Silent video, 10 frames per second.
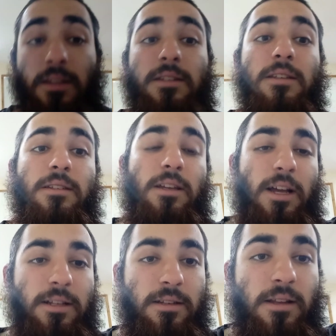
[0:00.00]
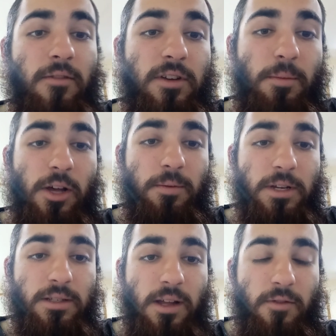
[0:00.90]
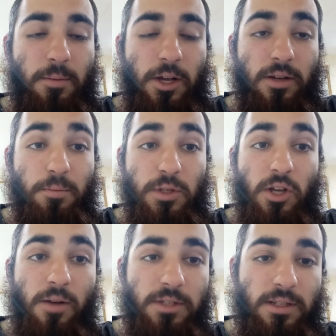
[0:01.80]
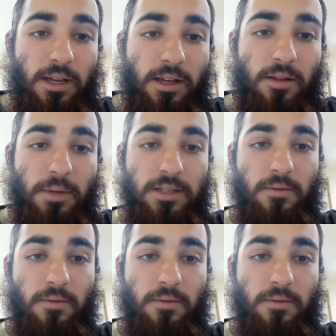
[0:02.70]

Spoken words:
this is connected to David HaMelech, because David HaMelech in Psalms, in Tehillim, as